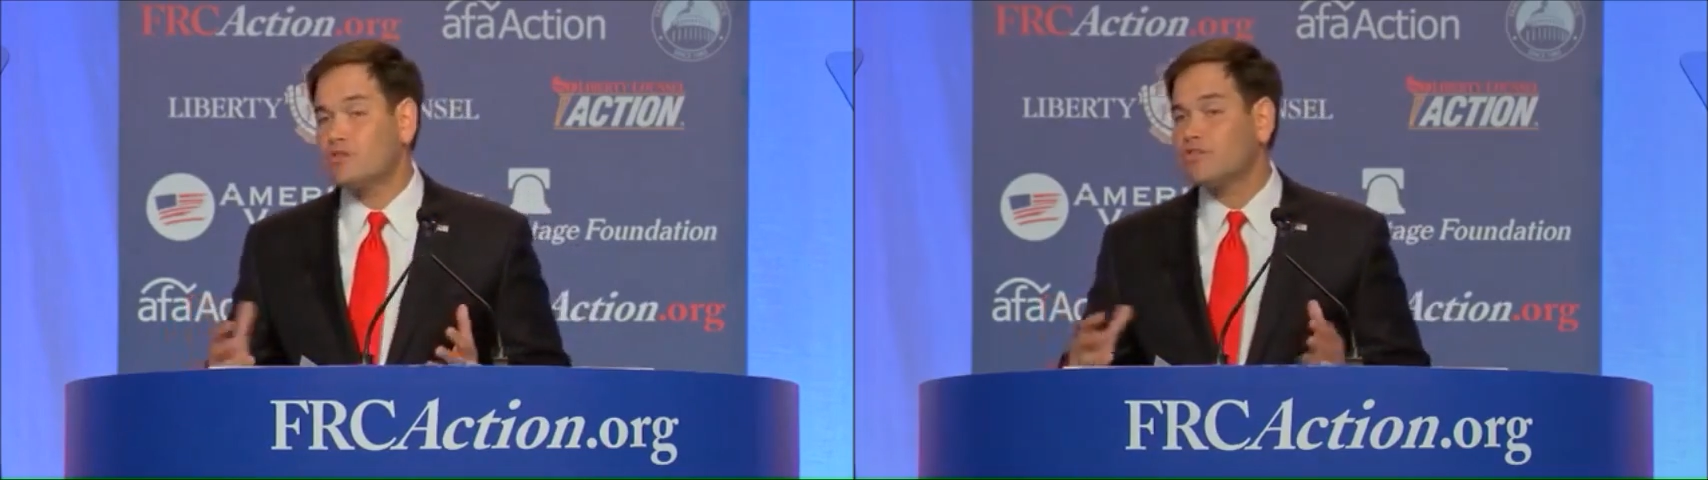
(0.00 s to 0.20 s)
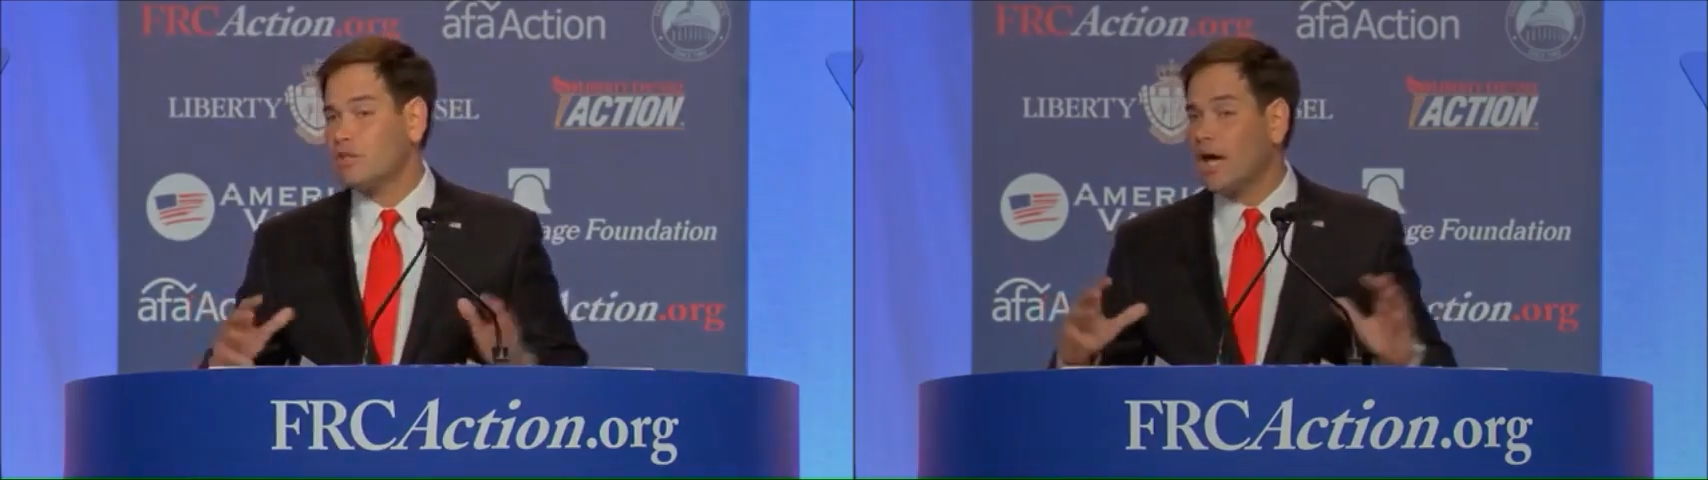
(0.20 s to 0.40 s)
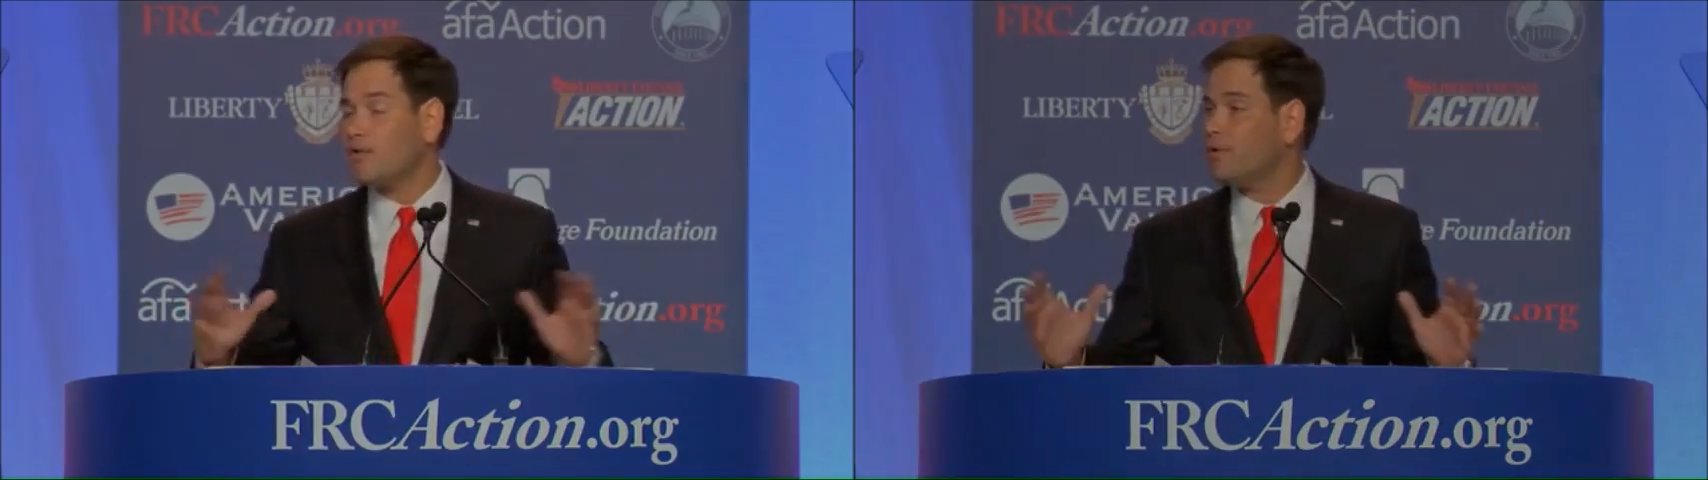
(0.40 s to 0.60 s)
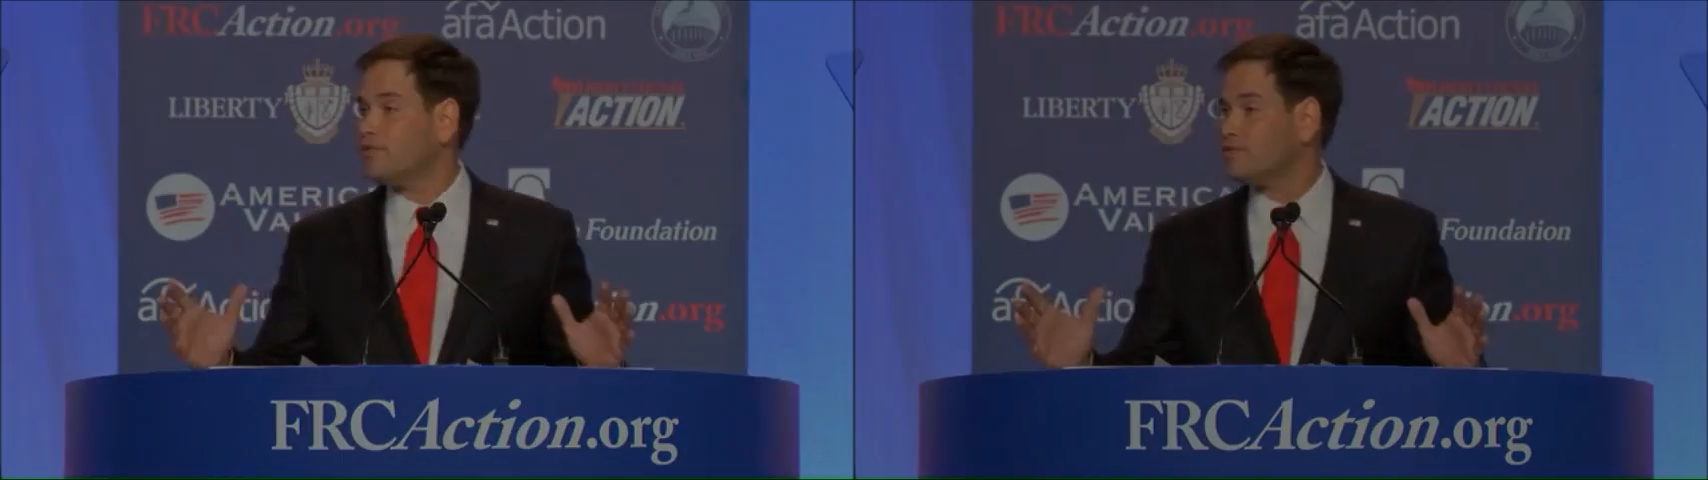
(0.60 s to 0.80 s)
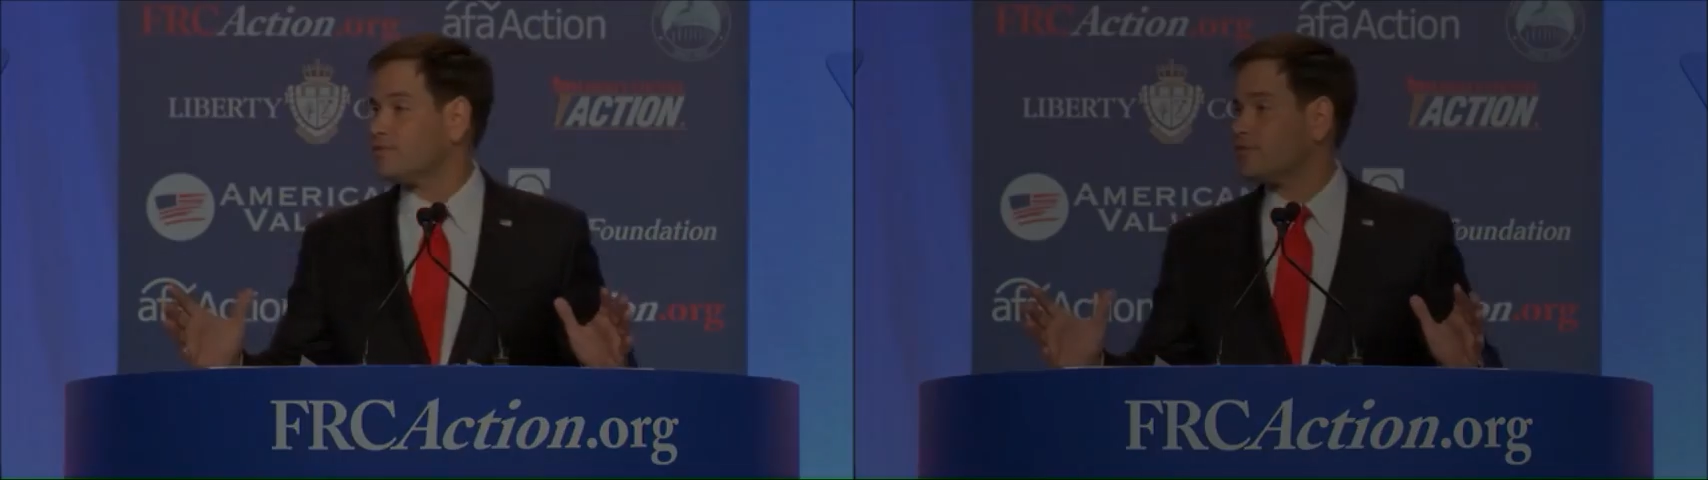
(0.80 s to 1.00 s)
And there's a lot of
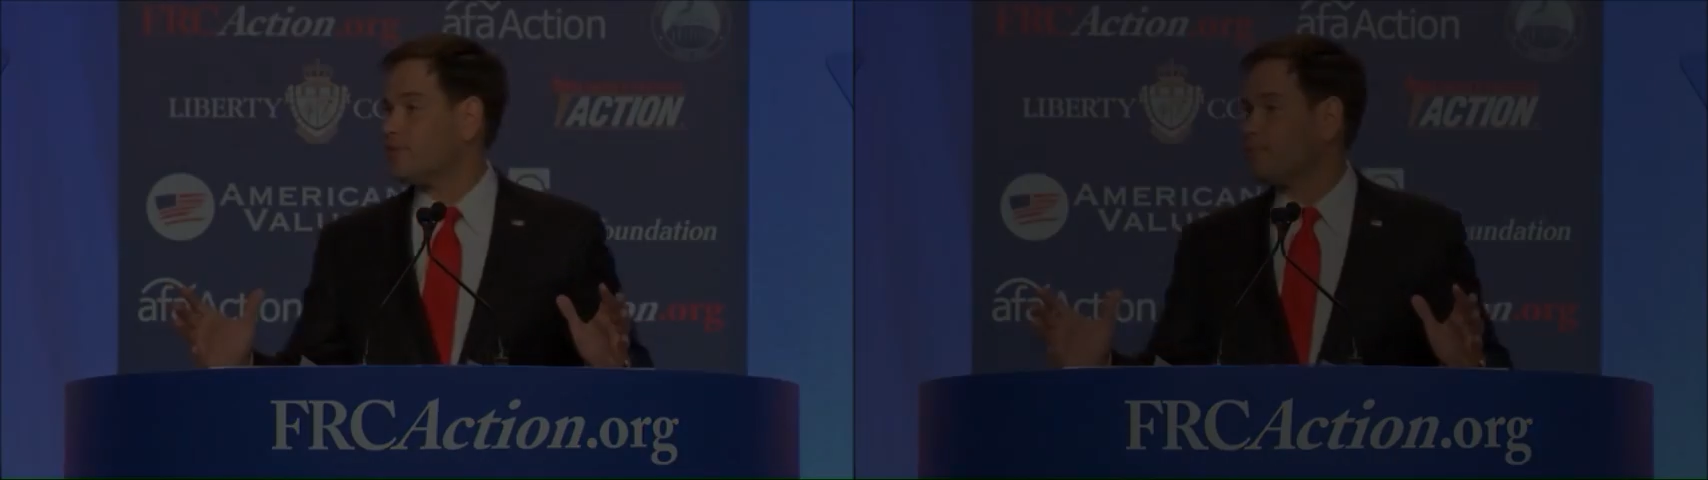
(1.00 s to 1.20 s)
reasons.